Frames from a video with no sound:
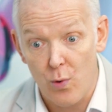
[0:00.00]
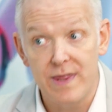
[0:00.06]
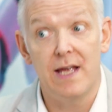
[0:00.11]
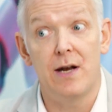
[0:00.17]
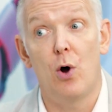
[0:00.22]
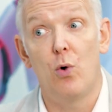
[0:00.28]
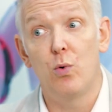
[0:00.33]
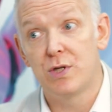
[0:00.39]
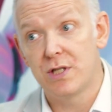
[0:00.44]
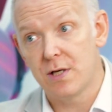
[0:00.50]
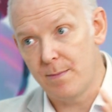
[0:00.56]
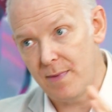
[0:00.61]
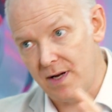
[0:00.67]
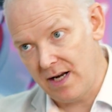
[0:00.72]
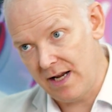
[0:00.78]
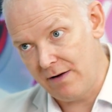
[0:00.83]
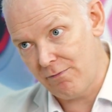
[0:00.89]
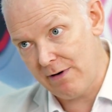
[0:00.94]
and then
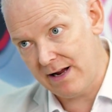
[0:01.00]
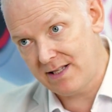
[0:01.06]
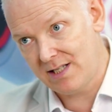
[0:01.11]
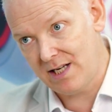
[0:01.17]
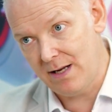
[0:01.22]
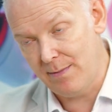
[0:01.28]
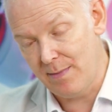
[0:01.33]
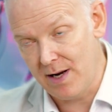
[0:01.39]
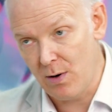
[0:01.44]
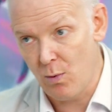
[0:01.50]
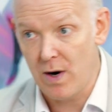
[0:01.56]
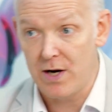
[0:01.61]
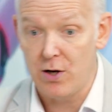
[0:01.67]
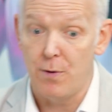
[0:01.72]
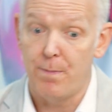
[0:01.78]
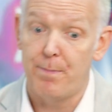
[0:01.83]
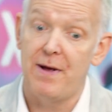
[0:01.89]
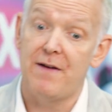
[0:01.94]
ultimately red teaming, where
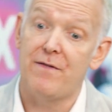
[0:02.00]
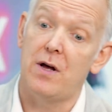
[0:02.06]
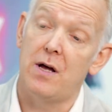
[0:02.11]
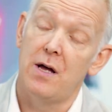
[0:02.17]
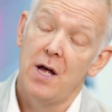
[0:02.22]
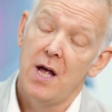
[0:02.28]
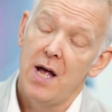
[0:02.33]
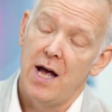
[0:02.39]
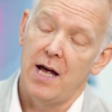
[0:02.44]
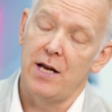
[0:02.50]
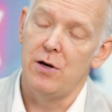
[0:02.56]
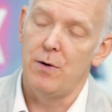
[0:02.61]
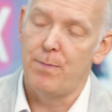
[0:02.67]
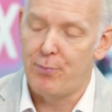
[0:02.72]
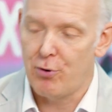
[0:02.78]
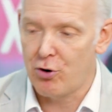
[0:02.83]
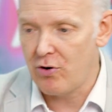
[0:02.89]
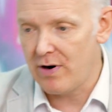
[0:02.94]
you pivot and you
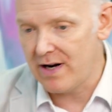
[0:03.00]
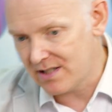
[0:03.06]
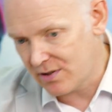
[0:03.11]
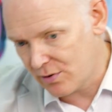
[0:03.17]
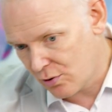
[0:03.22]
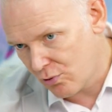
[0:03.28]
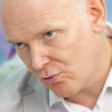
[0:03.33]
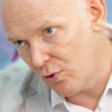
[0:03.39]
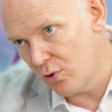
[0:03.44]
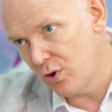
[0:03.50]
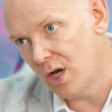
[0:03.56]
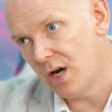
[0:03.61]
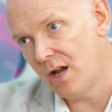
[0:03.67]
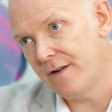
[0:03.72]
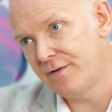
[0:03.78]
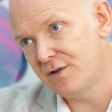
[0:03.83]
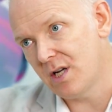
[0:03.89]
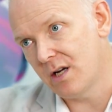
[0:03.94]
progress through the
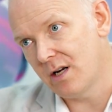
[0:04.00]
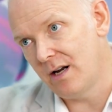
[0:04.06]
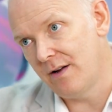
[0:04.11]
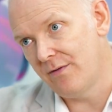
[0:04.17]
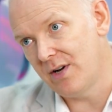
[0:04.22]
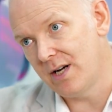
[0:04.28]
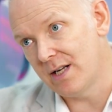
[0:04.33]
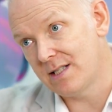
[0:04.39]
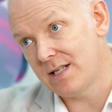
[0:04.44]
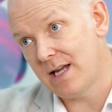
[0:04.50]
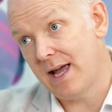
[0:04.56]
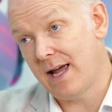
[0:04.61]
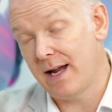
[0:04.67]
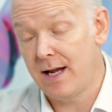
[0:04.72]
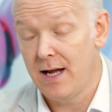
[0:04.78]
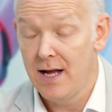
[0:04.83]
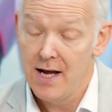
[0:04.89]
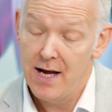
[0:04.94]
life cycle of an
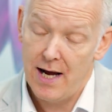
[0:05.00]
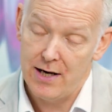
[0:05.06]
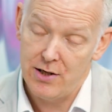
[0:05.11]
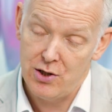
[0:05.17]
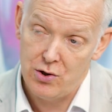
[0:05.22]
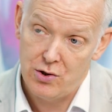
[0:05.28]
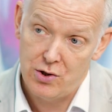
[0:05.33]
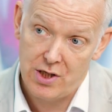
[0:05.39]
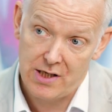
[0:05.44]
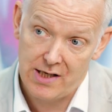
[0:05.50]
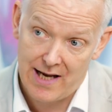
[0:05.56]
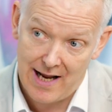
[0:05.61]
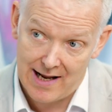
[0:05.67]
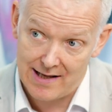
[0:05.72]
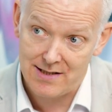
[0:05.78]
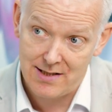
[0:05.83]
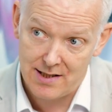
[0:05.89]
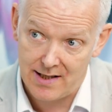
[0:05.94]
attack and you
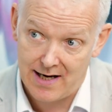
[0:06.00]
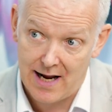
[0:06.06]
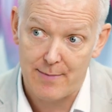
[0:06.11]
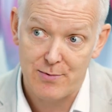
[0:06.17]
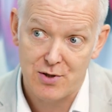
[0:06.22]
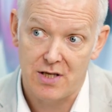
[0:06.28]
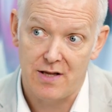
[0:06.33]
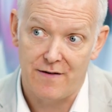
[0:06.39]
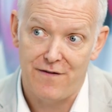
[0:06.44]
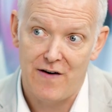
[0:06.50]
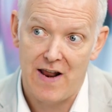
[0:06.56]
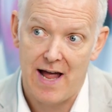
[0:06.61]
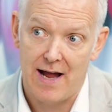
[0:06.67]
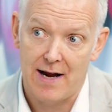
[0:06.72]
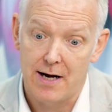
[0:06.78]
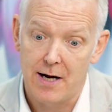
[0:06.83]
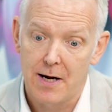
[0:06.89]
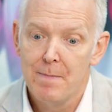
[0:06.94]
get to the capture the
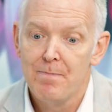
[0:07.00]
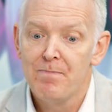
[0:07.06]
flag.